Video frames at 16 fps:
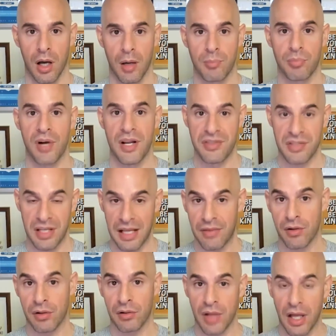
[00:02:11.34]
present in
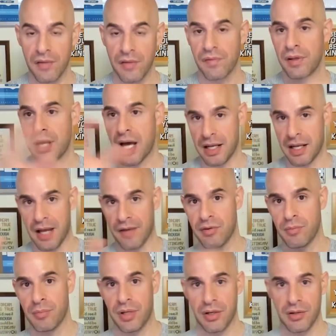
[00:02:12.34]
their life and not have
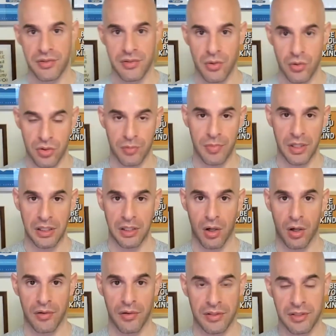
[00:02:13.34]
to be on social media
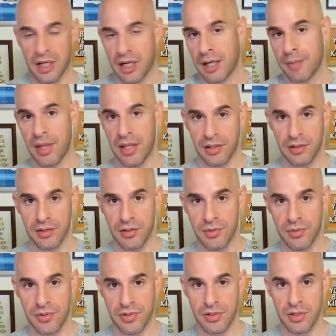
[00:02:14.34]
all the time, they can
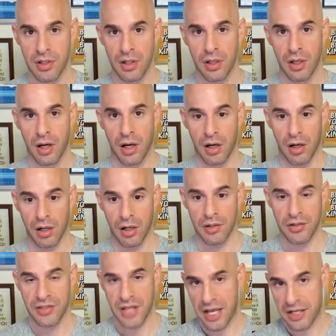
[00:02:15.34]
use our
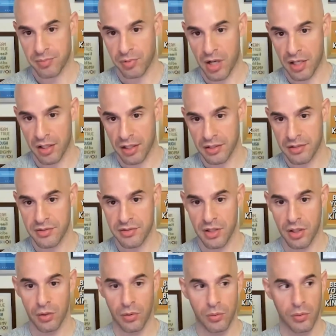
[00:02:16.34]
SaaS product.
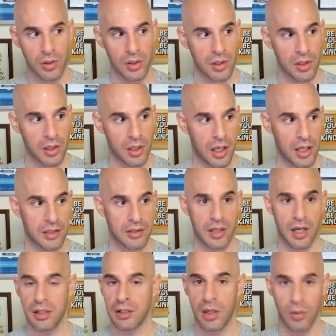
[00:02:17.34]
So, and,
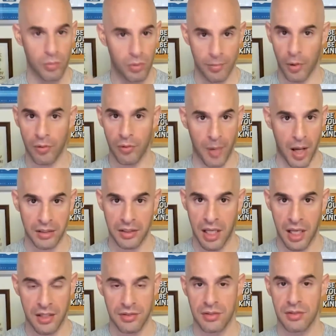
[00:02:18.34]
we're both
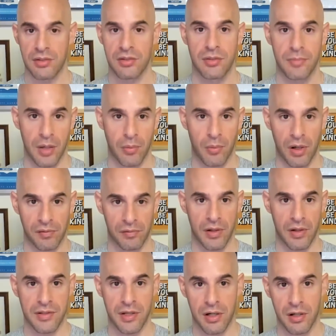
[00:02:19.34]
podcasters. So my wife
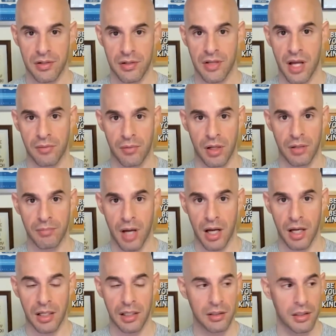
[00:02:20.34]
runs hers, I run
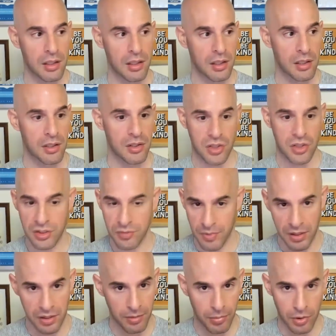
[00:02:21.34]
mine. She's
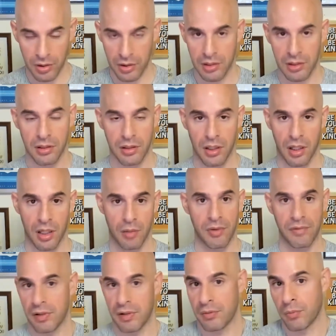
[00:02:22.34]
written a book.
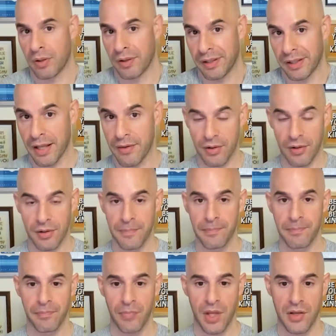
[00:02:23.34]
We've written one together.
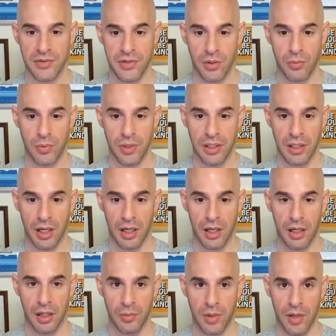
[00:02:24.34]
So we
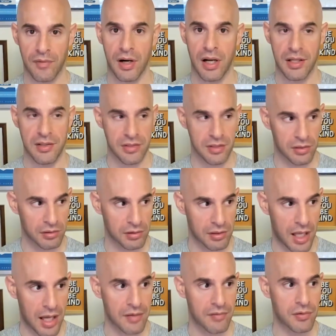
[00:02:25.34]
have our hands in a
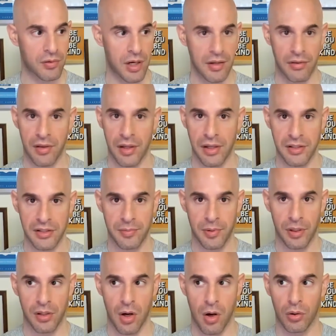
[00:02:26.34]
lot of great things,
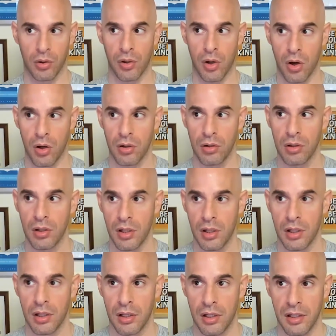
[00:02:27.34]
but all in all,
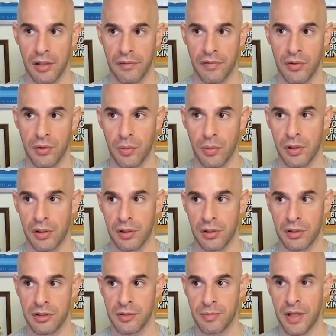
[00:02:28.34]
if you
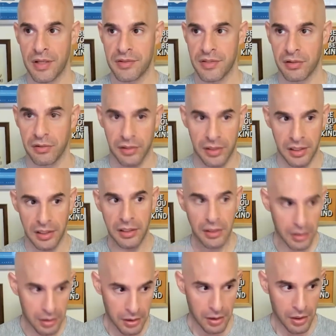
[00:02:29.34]
were to basically
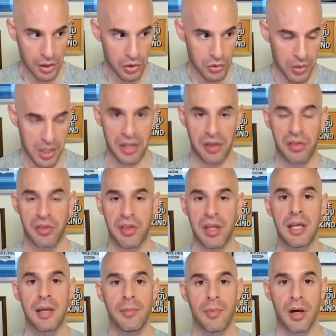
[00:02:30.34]
create a
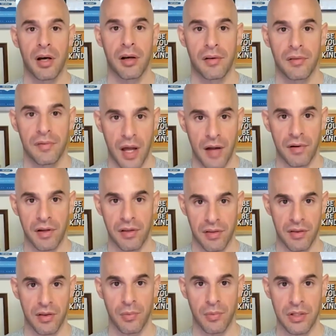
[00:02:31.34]
theme of
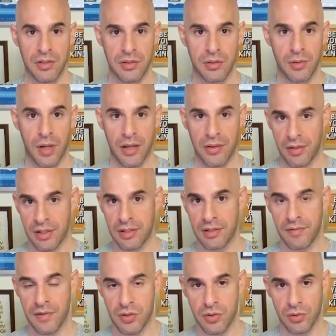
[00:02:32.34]
everything that we do, either
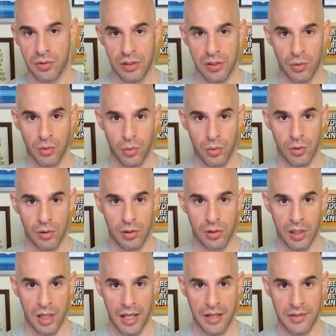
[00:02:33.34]
individually or
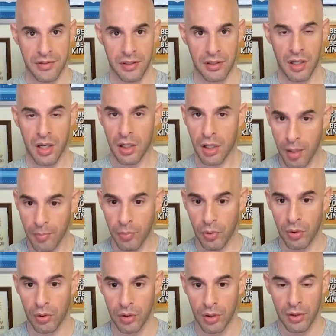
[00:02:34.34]
as a
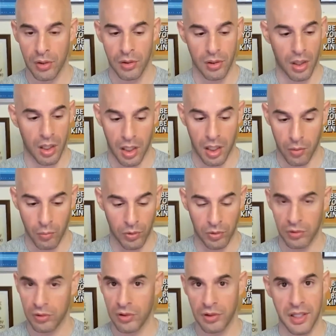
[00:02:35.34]
couple, we're
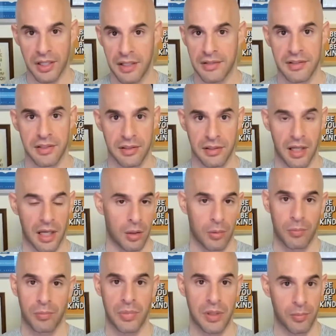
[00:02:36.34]
looking to
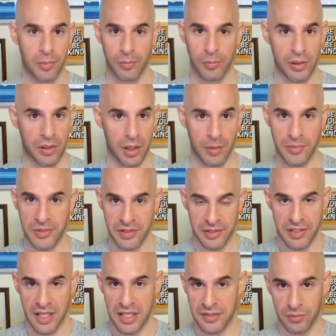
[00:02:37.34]
help people become as
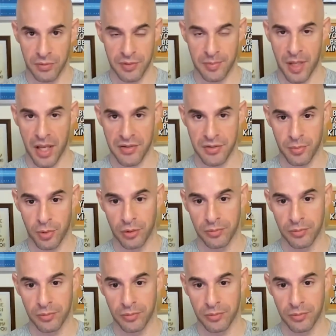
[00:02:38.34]
successful as possible.